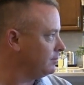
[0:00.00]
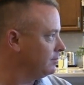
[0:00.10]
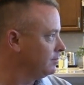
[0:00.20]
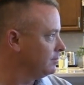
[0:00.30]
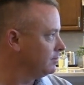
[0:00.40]

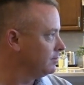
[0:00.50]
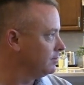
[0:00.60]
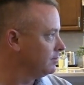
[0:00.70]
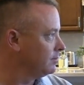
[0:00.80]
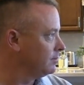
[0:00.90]

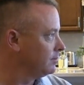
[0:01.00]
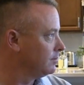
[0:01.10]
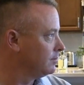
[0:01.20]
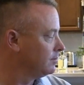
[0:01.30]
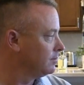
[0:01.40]

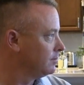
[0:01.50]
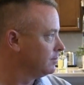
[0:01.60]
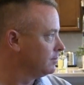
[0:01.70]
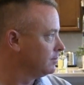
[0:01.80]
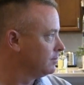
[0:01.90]

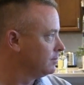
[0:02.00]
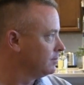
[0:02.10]
This person isn't speaking.